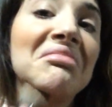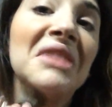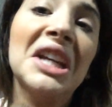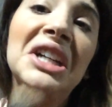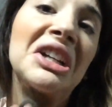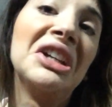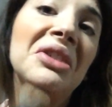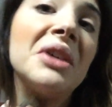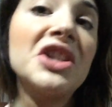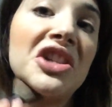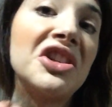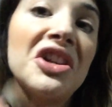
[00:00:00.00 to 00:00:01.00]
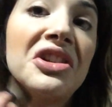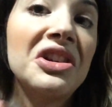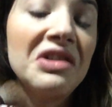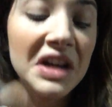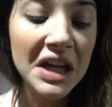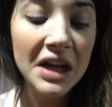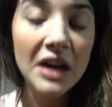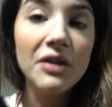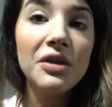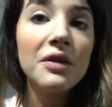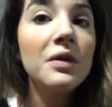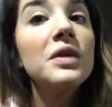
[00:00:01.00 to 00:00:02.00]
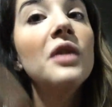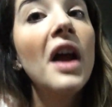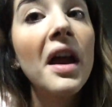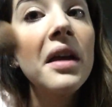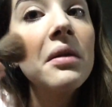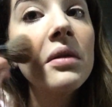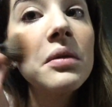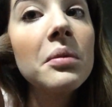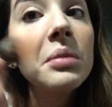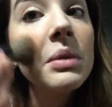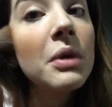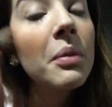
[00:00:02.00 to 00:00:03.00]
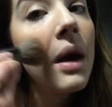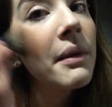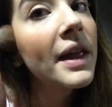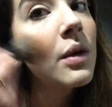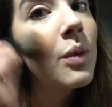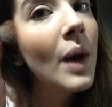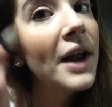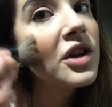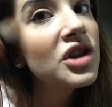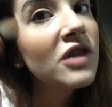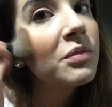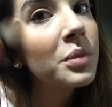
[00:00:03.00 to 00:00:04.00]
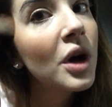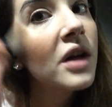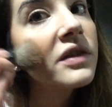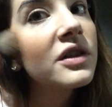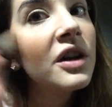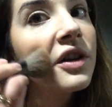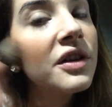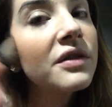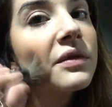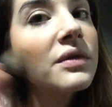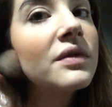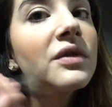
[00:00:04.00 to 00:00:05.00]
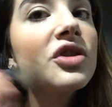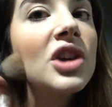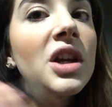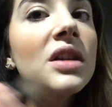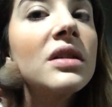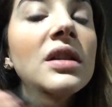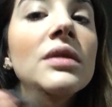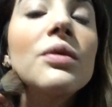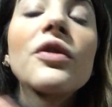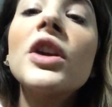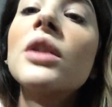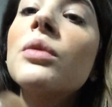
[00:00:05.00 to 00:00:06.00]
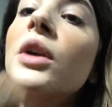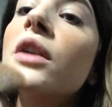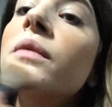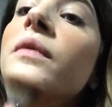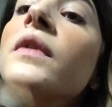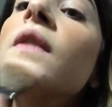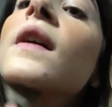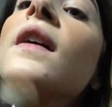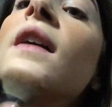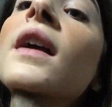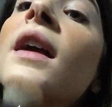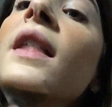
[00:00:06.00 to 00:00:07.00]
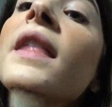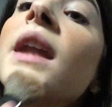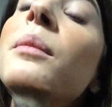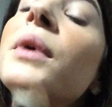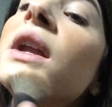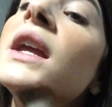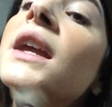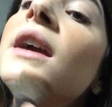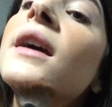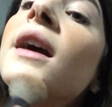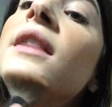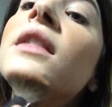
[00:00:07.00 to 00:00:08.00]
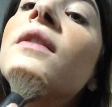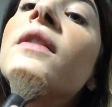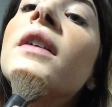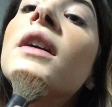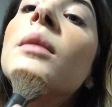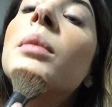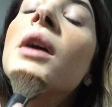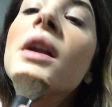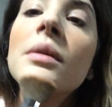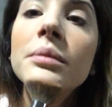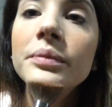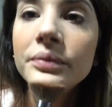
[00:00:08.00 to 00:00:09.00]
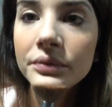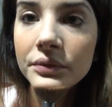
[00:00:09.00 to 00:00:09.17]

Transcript: I don't know, I just started doing it. I don't know if it's right. People are probably like, why does she have bronzer on her chin? That's freaking weird. Then I put it here at the very bottom.